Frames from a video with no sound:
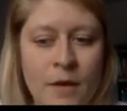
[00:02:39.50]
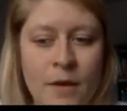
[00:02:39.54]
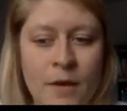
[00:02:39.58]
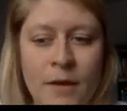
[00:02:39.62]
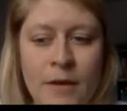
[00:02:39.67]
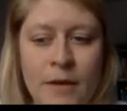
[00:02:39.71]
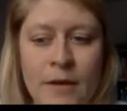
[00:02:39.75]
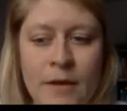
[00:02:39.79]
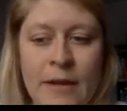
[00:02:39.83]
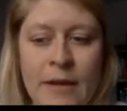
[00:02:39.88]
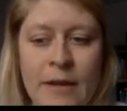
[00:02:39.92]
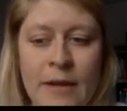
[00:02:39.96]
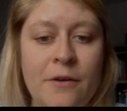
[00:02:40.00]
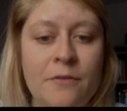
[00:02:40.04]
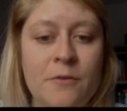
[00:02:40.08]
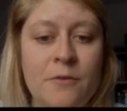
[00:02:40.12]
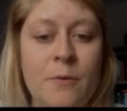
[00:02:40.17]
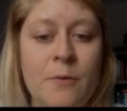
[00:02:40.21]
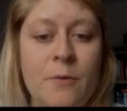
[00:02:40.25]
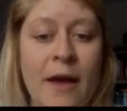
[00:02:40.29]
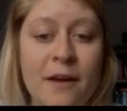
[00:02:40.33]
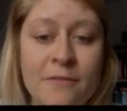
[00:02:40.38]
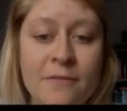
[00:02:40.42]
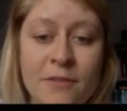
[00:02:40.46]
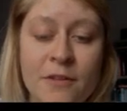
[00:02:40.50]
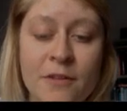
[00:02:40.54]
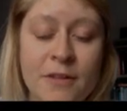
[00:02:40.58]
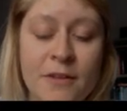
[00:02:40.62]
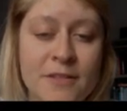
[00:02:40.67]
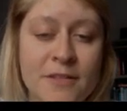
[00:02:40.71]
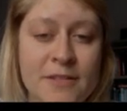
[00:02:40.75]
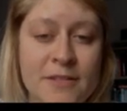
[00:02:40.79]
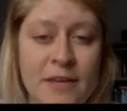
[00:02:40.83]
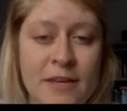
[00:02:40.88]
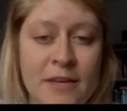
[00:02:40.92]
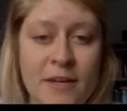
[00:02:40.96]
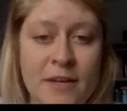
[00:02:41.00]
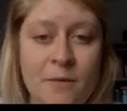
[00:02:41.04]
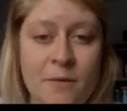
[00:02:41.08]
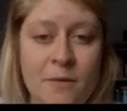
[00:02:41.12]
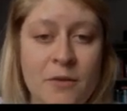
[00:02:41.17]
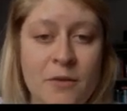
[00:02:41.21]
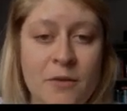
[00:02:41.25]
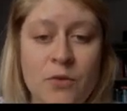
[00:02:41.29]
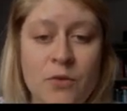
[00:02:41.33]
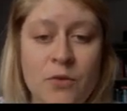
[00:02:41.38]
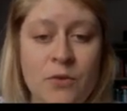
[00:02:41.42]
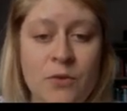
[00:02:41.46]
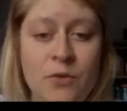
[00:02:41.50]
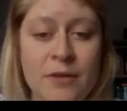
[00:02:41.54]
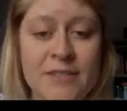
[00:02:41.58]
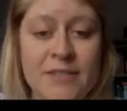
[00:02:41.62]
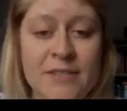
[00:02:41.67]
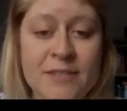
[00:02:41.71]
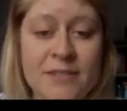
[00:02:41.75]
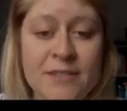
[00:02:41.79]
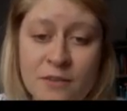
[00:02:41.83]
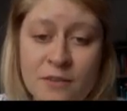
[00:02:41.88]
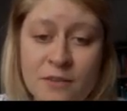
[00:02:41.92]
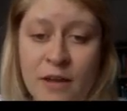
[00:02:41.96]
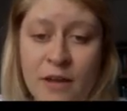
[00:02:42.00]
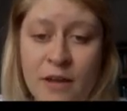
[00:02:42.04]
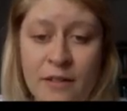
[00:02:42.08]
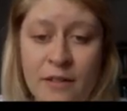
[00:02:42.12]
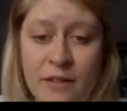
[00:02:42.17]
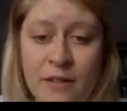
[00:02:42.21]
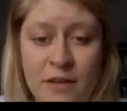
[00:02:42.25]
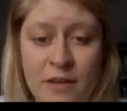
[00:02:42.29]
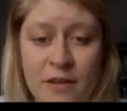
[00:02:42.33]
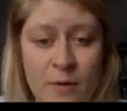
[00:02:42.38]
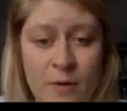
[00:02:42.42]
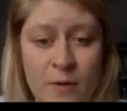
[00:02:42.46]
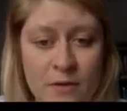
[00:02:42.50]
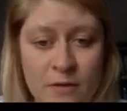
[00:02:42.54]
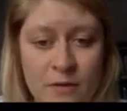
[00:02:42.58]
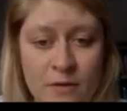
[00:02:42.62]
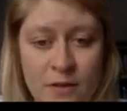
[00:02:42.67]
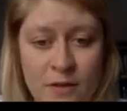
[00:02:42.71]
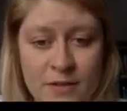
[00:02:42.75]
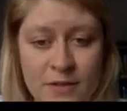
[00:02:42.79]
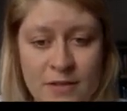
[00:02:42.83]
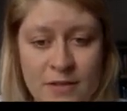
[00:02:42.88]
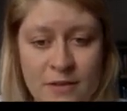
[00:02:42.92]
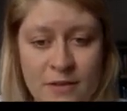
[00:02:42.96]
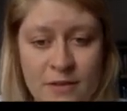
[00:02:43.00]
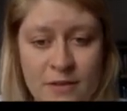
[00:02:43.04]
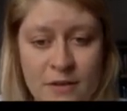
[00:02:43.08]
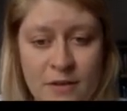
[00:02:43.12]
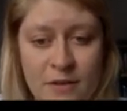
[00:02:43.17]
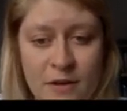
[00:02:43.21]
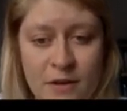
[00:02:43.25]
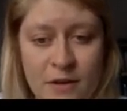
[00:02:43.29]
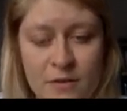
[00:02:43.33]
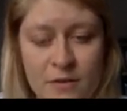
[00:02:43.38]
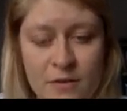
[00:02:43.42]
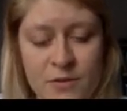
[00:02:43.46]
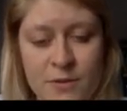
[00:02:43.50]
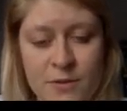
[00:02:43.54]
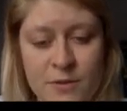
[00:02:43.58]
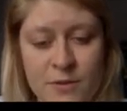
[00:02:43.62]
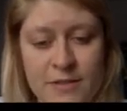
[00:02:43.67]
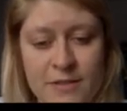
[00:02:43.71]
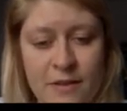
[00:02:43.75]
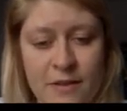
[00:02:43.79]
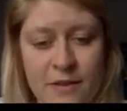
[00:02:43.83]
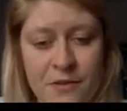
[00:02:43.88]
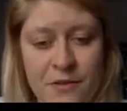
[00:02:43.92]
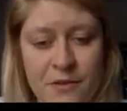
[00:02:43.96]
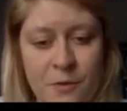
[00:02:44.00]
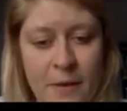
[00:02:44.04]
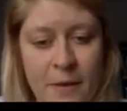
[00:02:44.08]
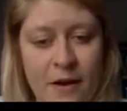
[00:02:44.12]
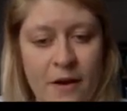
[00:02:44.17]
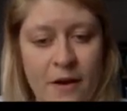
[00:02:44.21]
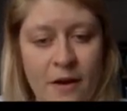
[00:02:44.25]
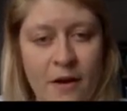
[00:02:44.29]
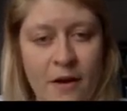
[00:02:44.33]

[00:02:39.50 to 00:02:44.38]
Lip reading: Now, if you have clicked sign in with Google and it's still not letting you in, click down here. There's always that little pair,